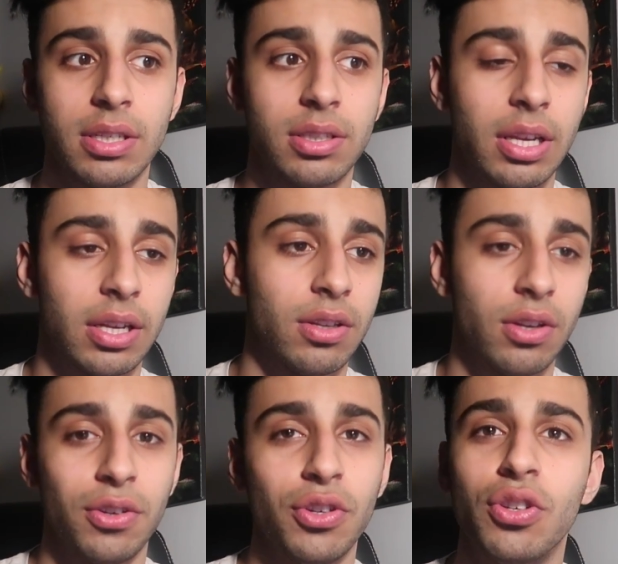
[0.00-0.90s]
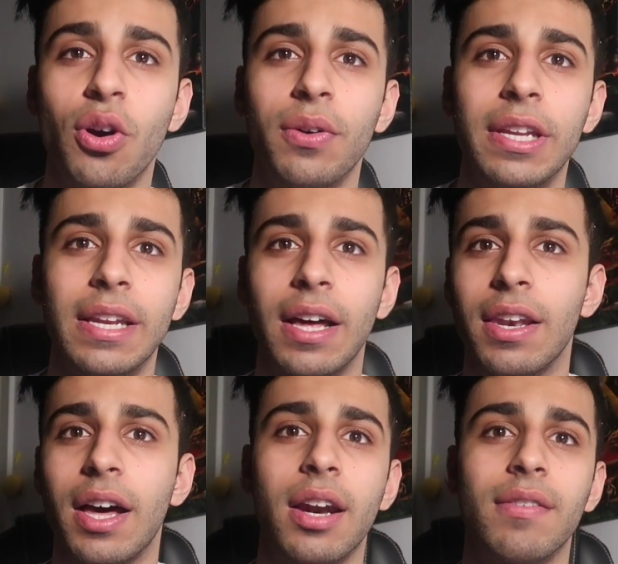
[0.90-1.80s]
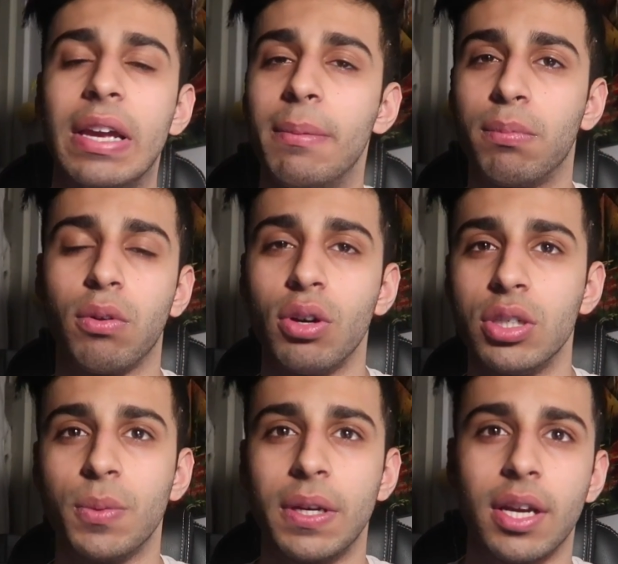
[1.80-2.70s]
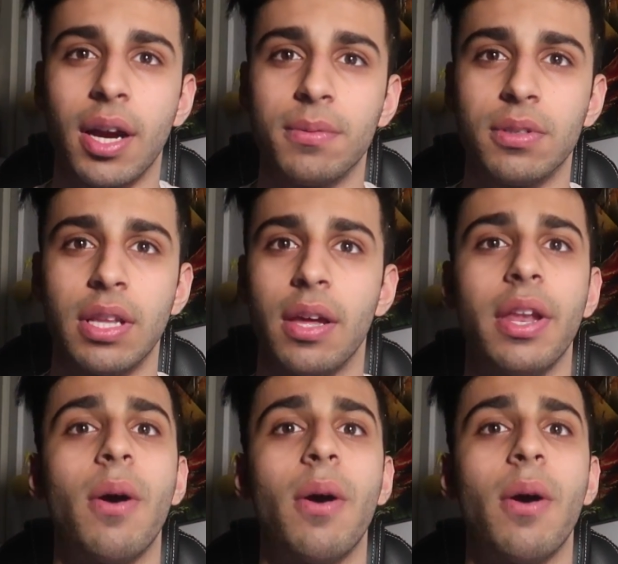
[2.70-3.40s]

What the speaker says: since you don't need a lot of employees when it comes to that.